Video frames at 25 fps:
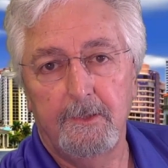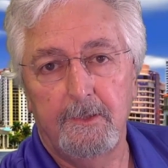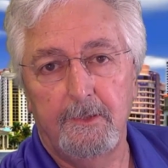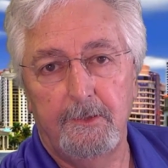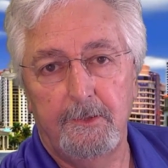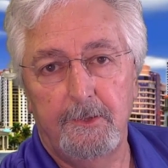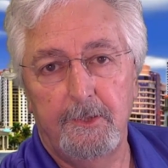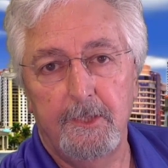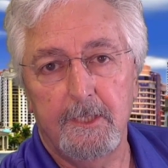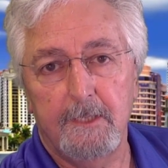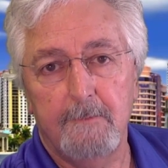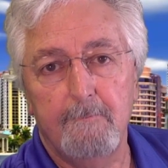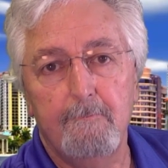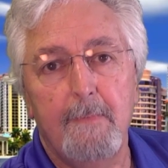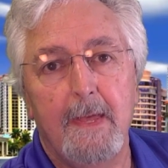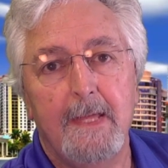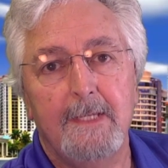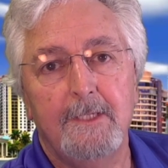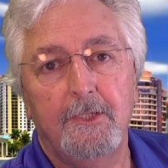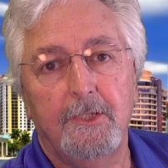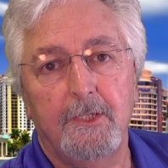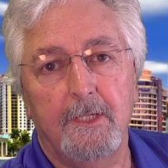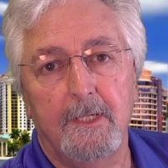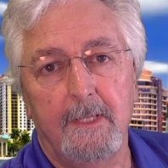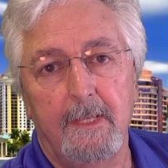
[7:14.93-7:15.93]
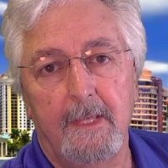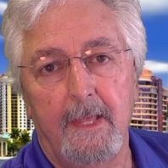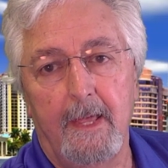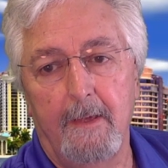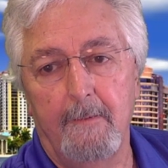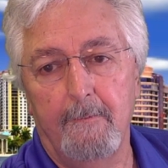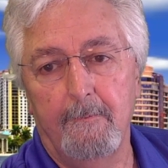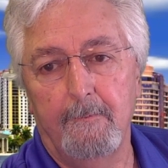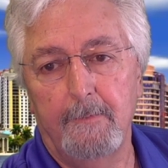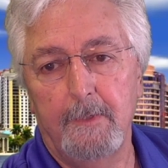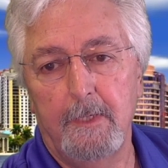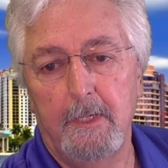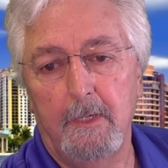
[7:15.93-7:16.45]
just mention
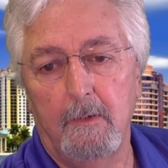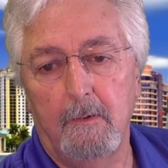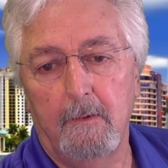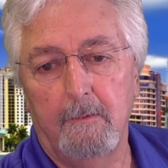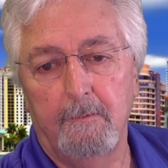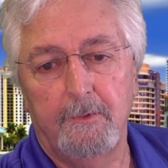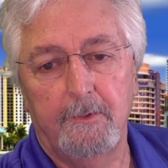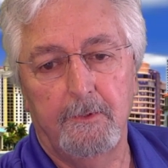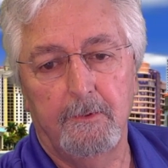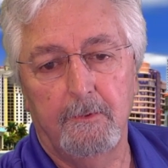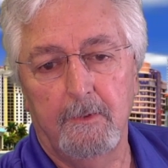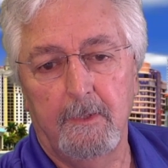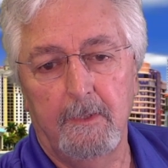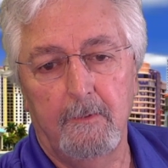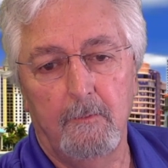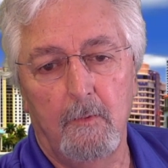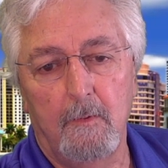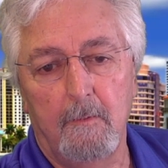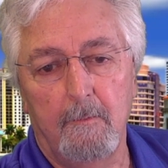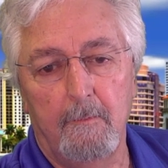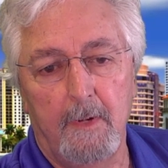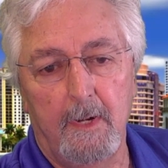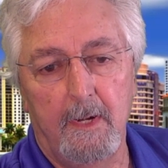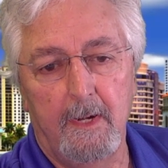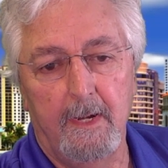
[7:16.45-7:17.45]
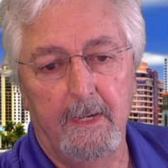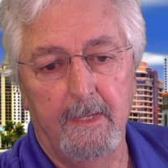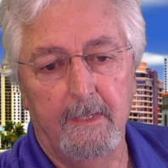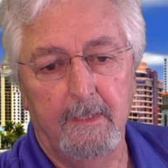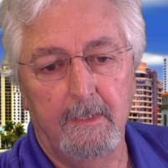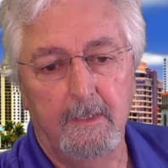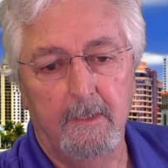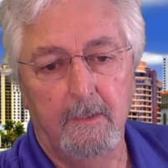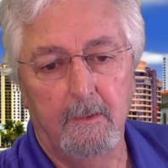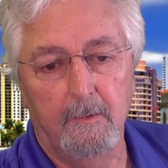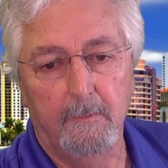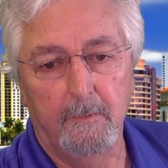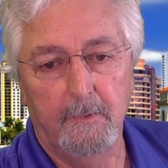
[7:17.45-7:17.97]
them. You know, I'm sure they won't mind.
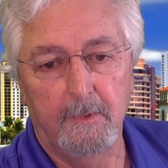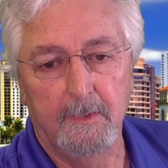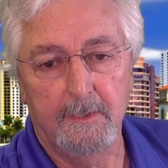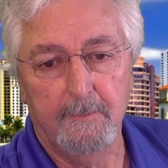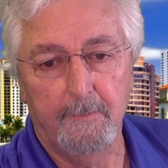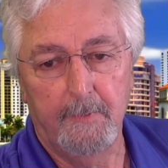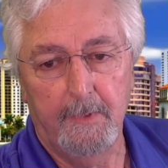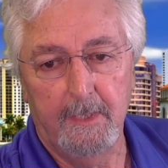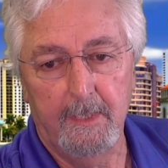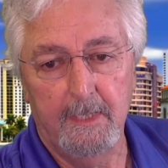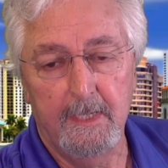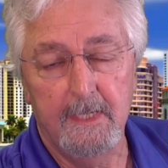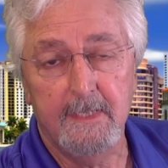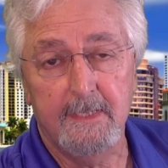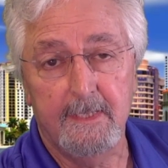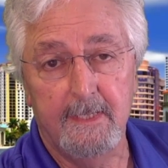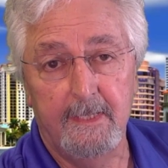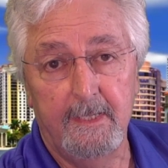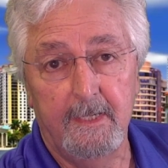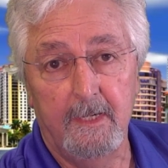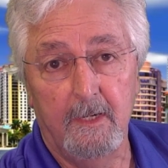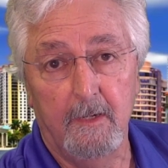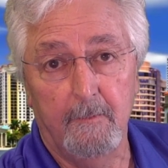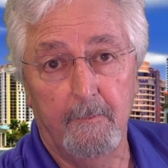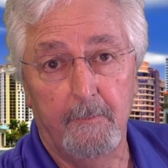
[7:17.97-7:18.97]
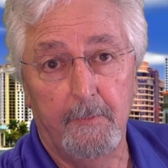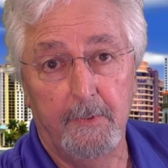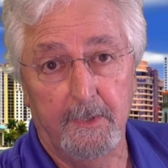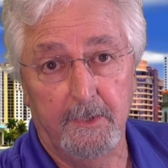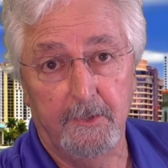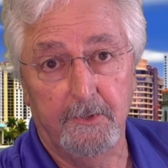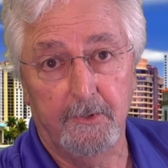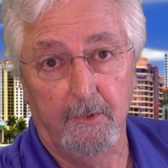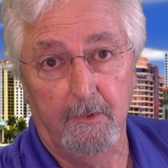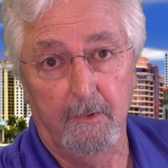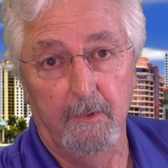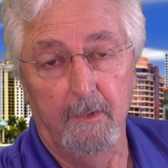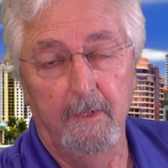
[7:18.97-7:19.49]
You know, but it is their
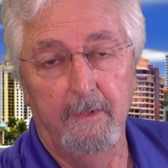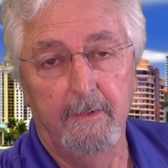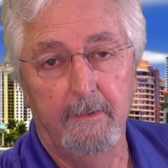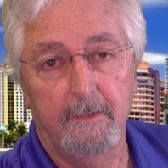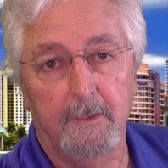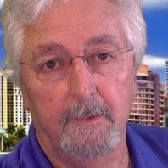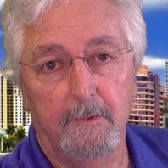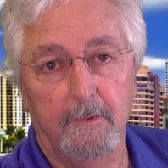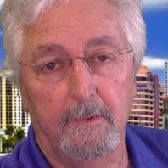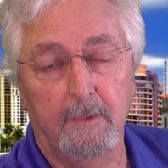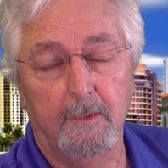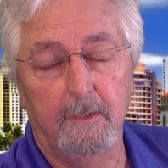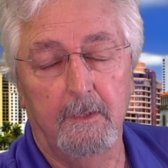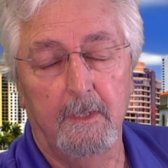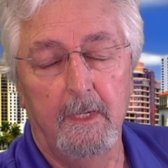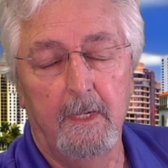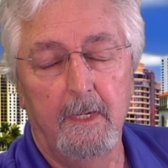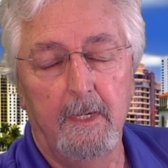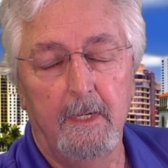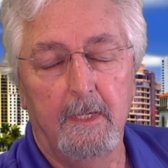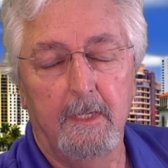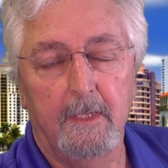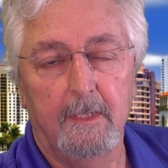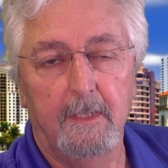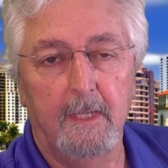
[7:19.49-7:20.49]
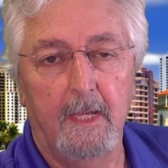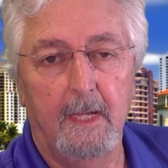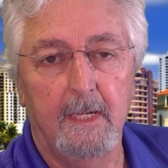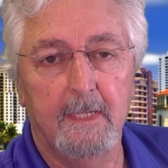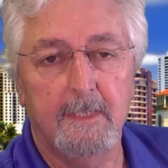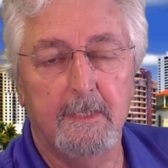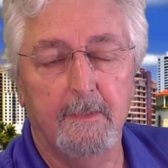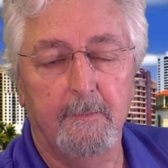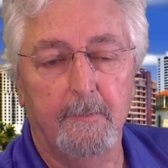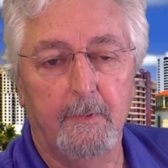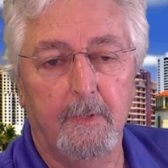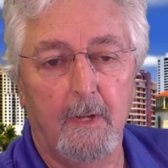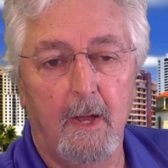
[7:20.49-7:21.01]
picture, so it has
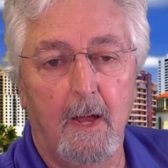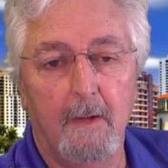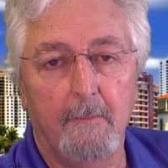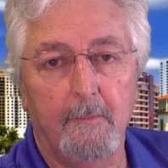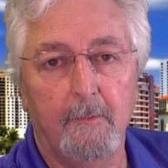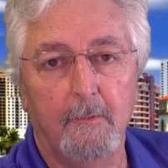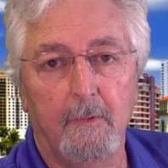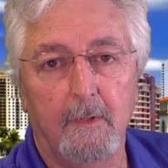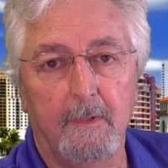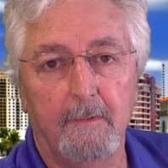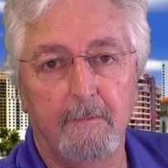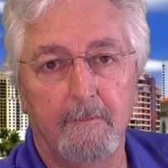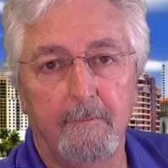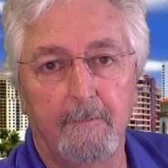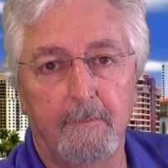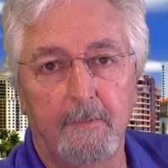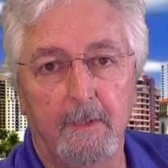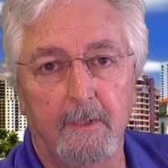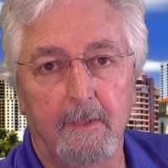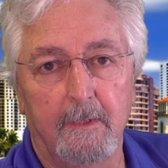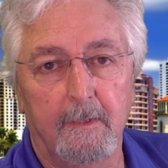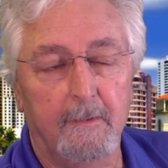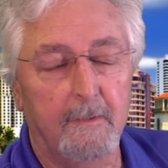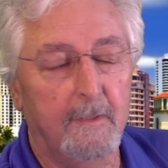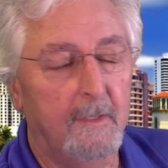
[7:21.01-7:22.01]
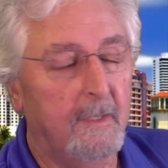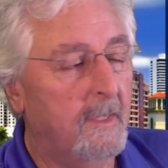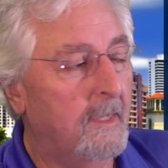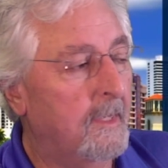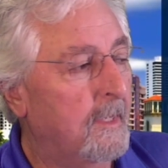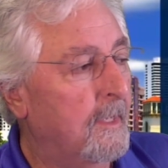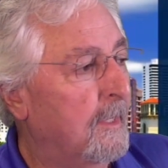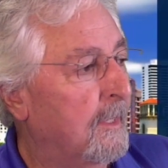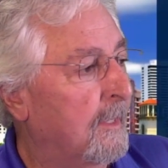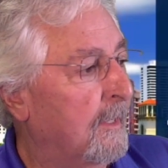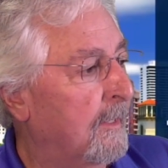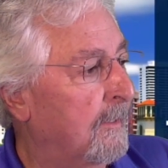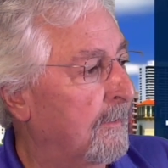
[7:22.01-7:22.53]
some copyright
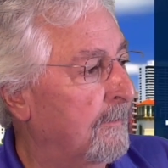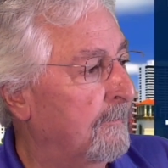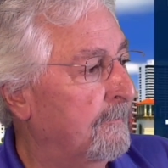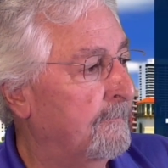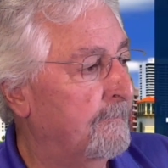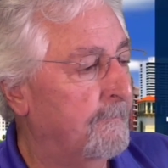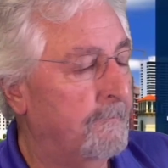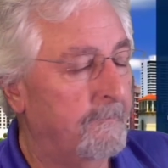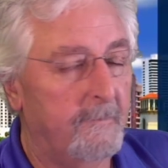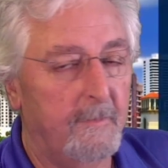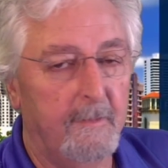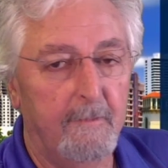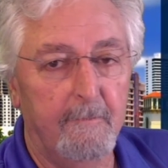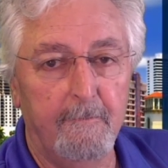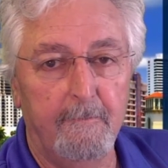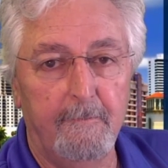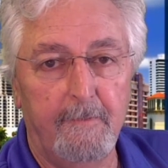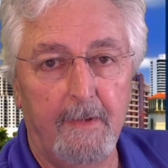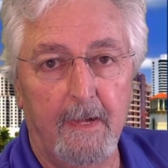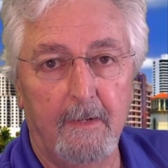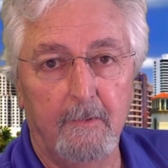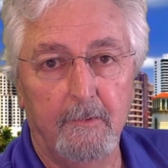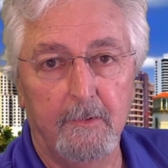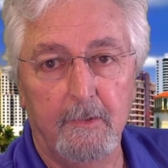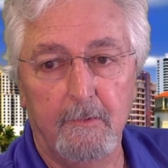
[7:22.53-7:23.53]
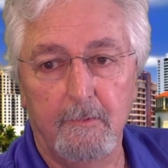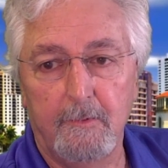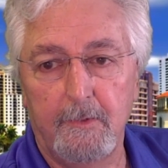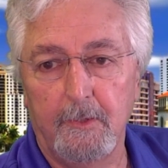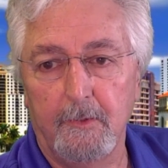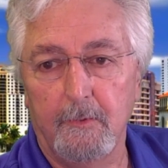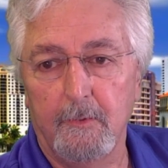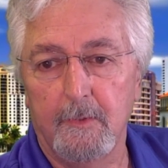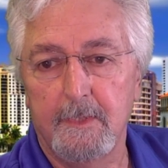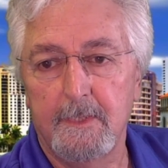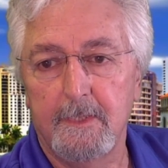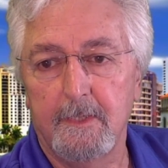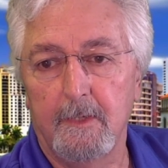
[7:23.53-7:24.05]
value
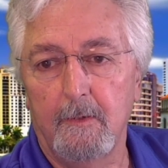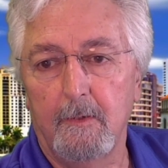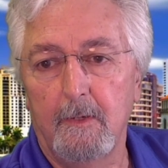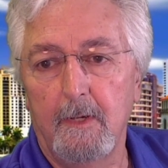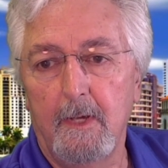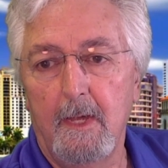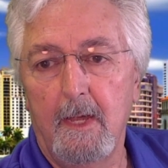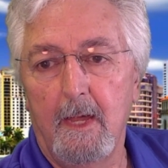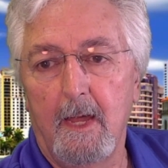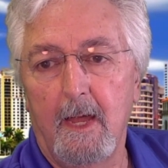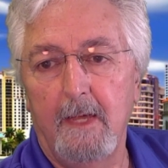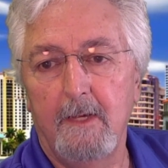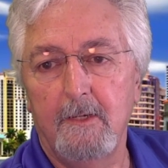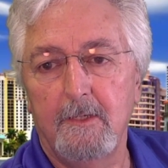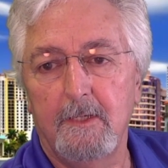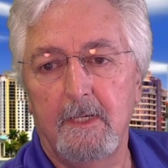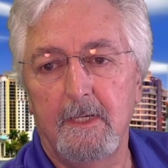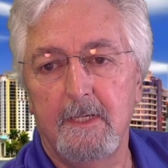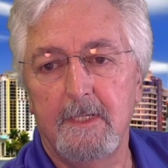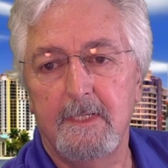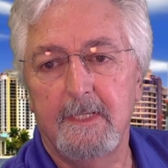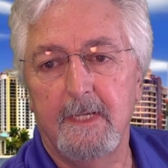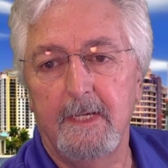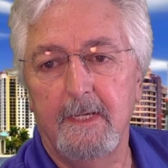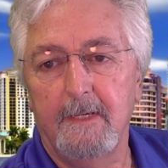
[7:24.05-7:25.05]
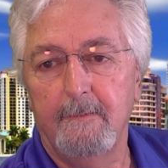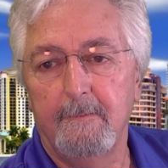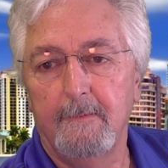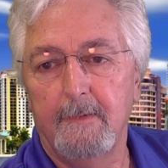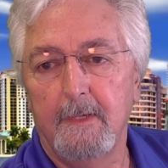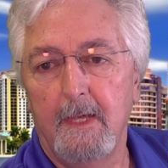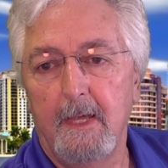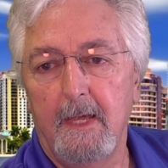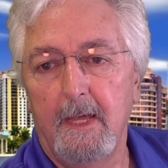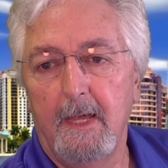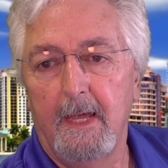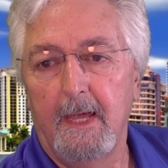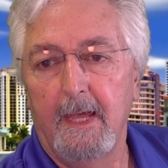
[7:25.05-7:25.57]
to it. So I usually say,
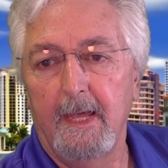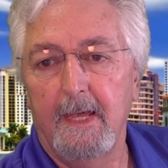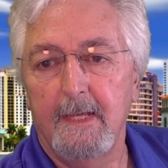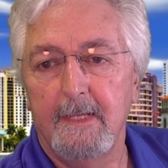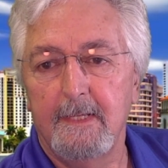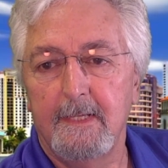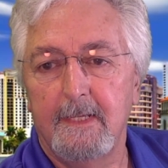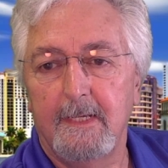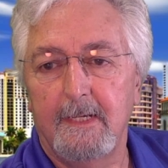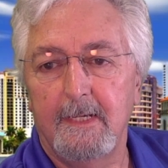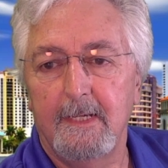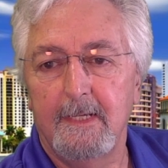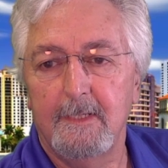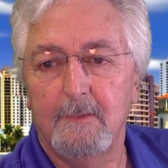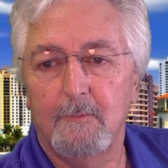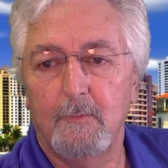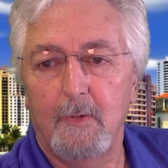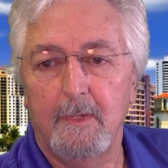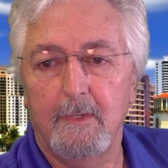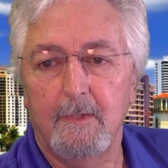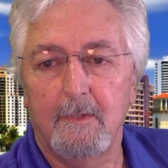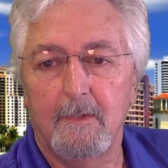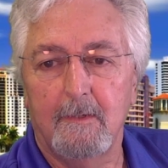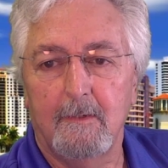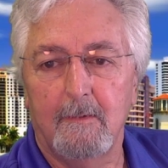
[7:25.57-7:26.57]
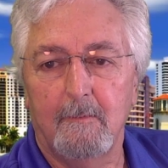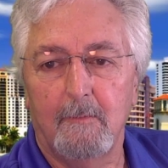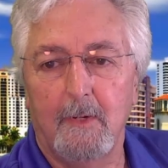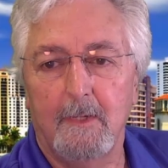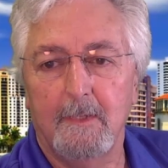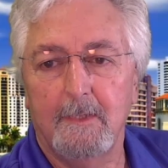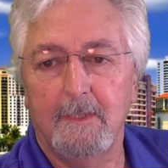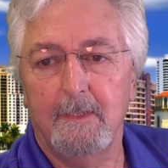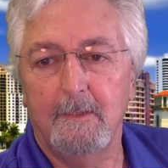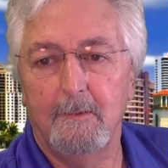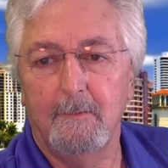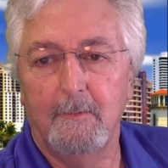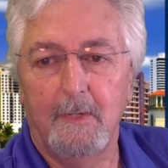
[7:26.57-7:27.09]
and today's weather brought
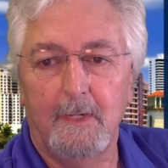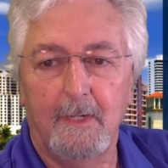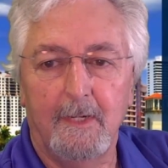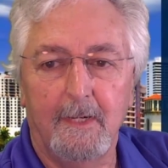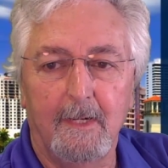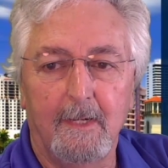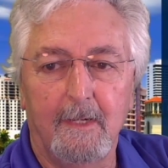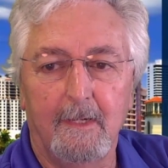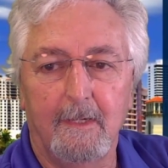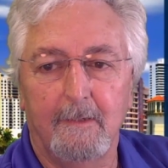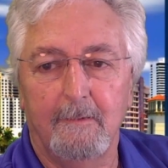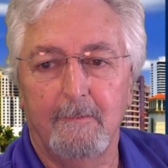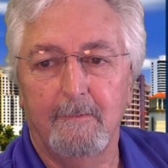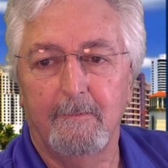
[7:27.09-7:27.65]
to you by